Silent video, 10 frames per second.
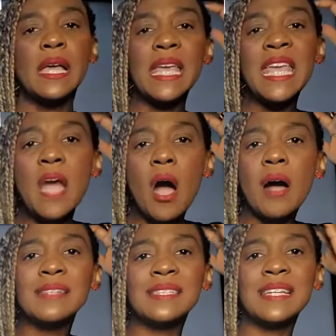
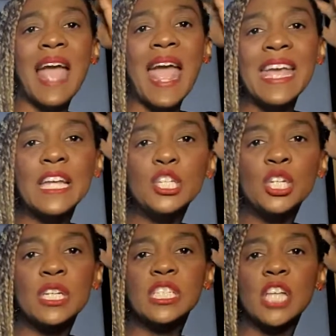eons and
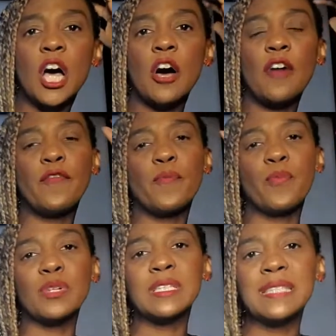ages of
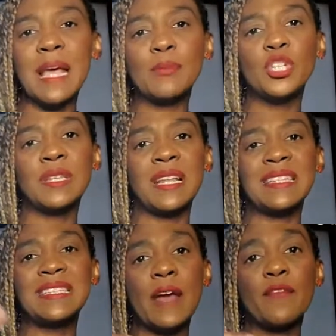perception that
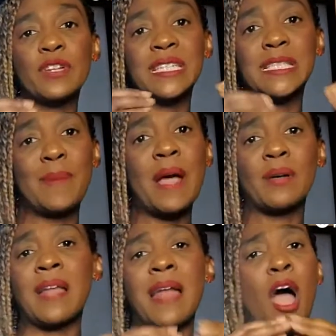is never
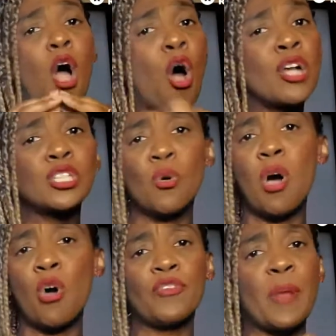dispelled. And I also
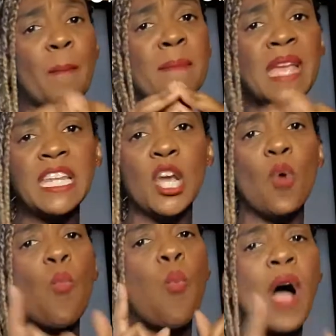hold the media
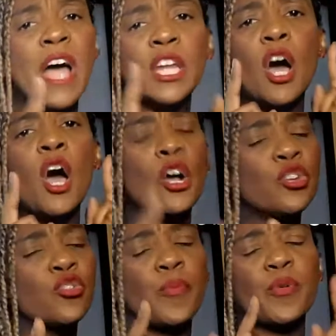100%
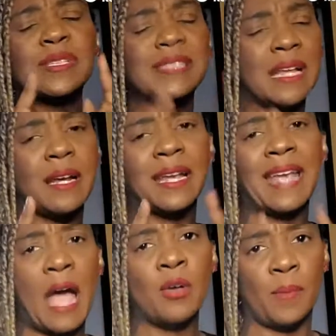
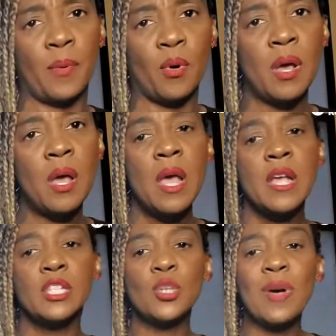accountable.
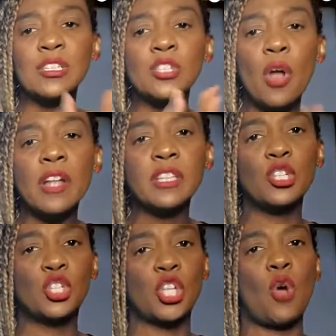And so I started
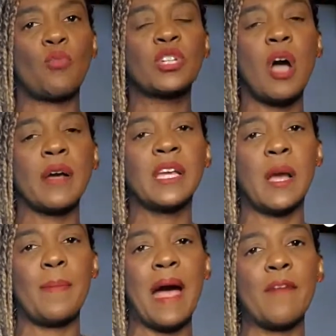this show talking
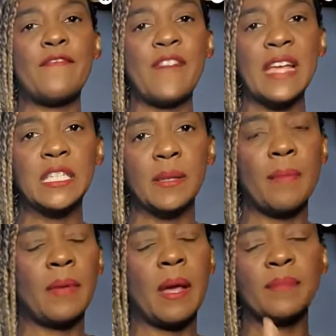about
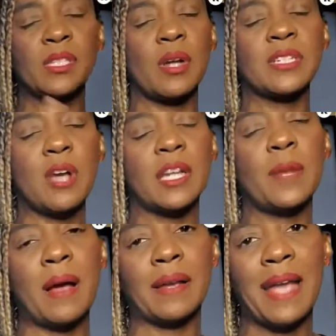talking
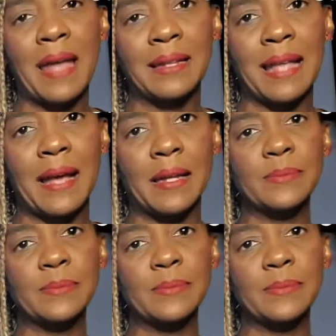about Cadillac.